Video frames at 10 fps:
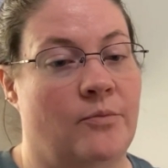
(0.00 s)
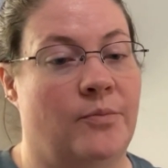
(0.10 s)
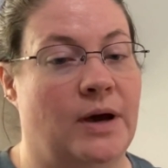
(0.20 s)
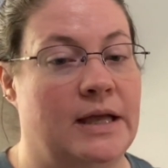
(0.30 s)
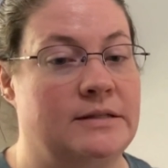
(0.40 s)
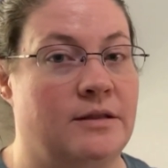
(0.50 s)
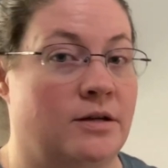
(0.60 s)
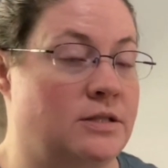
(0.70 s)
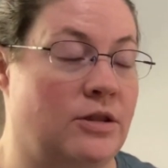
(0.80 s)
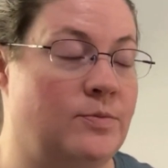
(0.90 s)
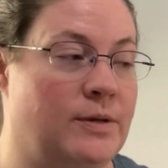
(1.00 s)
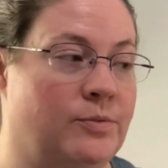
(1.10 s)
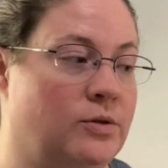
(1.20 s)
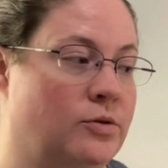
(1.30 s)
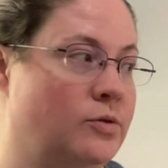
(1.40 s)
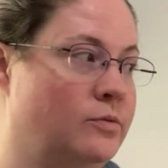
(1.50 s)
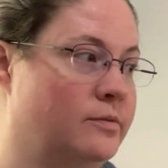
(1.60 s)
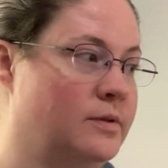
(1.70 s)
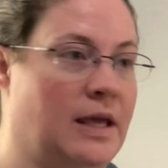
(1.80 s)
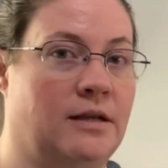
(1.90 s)
But there's other people who
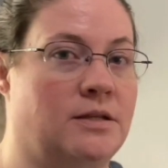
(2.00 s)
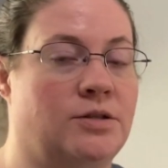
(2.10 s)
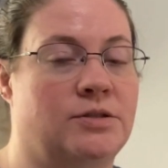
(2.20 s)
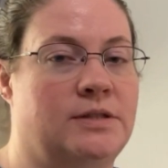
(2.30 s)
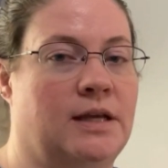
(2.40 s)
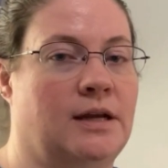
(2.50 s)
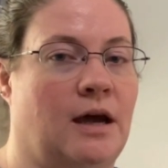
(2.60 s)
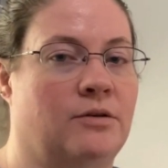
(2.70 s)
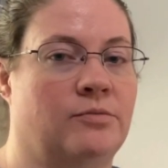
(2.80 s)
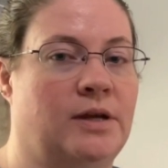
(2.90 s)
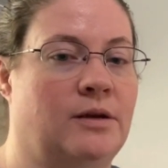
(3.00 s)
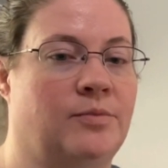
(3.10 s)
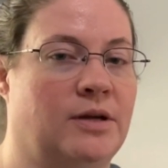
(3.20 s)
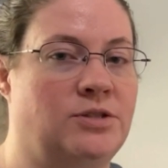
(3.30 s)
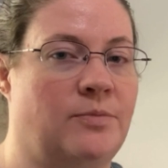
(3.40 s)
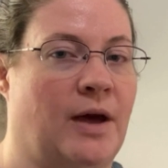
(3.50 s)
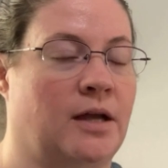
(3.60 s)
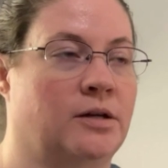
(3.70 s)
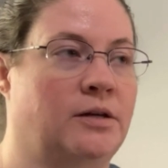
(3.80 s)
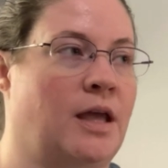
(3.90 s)
can't understand how to read a plushie
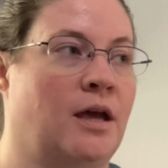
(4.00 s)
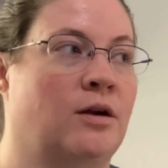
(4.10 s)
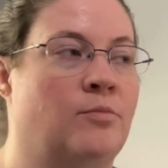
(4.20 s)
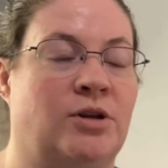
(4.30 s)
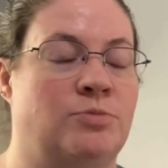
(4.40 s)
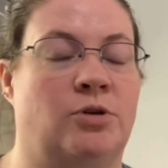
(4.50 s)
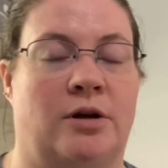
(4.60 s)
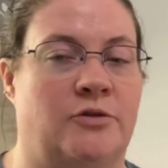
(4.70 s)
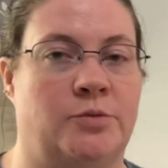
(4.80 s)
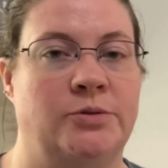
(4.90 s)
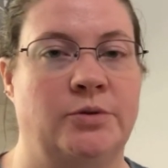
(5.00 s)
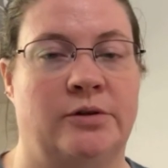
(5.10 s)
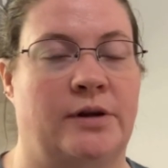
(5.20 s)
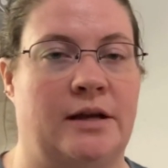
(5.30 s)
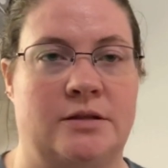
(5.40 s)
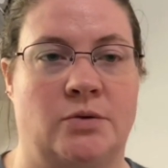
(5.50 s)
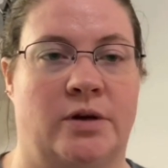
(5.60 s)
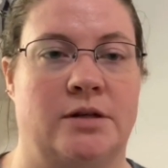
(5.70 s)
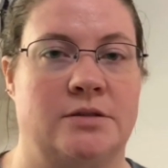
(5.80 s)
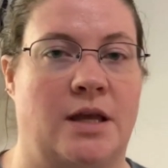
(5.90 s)
pattern and are much more comfortable doing granny
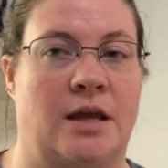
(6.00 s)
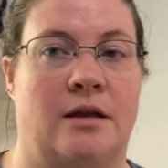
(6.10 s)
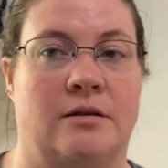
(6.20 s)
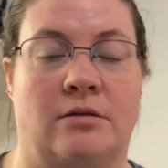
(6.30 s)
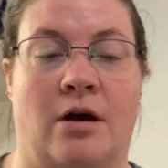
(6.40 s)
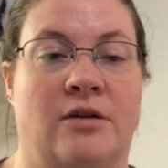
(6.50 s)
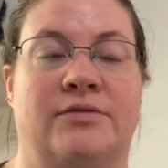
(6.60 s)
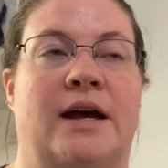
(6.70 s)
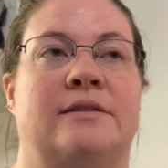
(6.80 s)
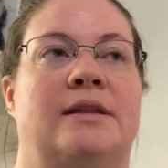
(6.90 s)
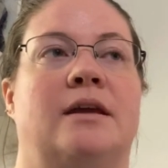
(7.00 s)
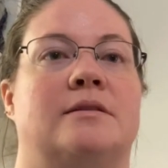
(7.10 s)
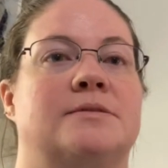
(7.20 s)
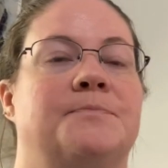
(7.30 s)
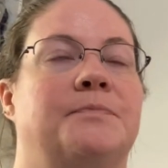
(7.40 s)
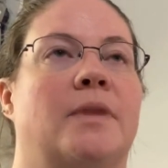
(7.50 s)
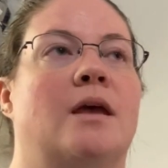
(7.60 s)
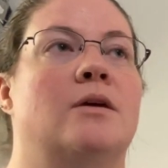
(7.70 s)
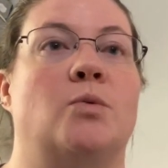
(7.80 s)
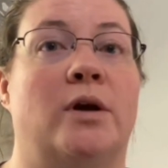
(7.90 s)
squares and long flat things.
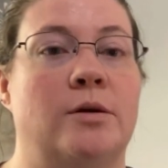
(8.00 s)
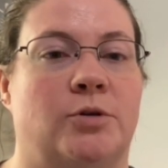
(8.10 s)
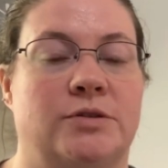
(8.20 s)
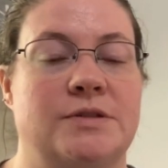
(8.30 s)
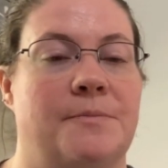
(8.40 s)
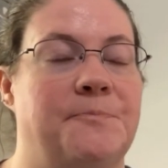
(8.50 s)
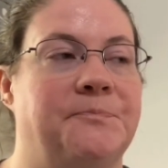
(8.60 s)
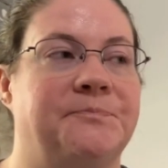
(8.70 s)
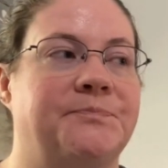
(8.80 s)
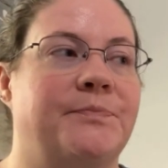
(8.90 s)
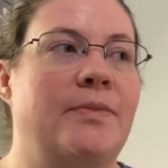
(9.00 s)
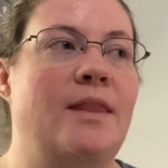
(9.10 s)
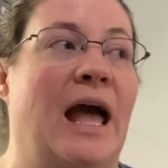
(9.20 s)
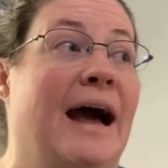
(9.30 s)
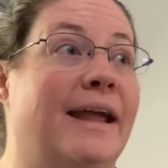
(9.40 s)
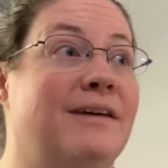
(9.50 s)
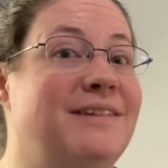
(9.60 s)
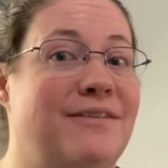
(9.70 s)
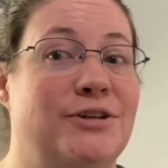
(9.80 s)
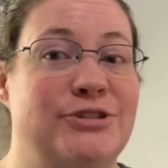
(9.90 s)
Wearables. I have
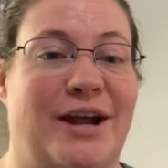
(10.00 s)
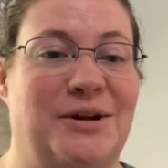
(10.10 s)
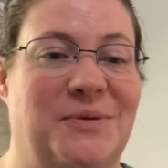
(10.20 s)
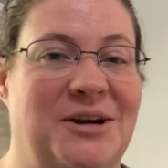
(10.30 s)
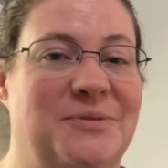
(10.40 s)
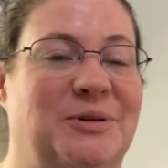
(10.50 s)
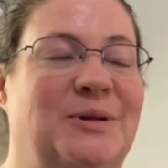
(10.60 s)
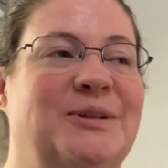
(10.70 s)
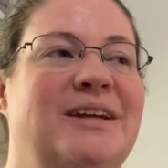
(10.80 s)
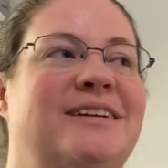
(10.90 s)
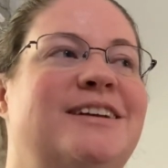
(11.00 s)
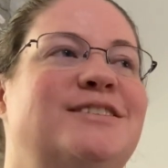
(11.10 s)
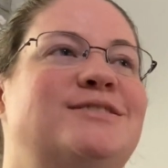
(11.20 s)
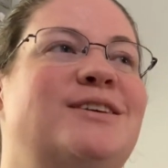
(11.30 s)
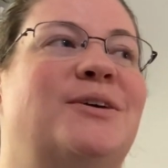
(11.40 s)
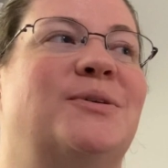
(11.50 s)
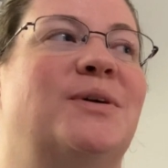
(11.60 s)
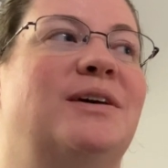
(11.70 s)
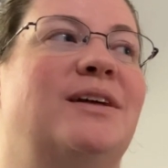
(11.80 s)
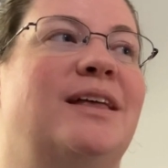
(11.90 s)
never tried a wearable. So
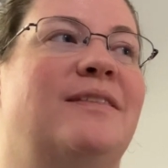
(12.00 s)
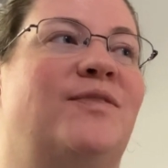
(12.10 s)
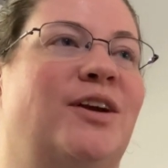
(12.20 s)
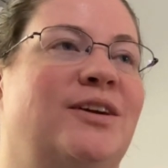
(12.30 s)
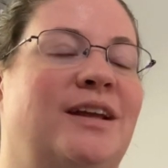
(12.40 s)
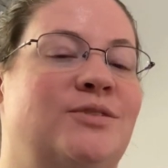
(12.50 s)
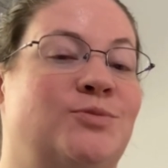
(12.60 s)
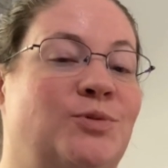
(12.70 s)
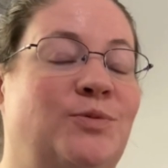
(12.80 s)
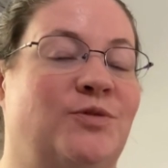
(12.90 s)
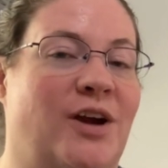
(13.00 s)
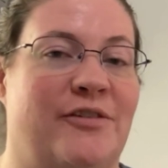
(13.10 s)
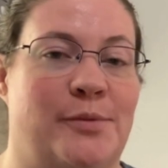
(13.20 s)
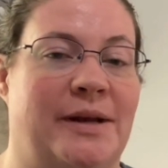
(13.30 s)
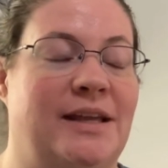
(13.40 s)
there is room for everybody.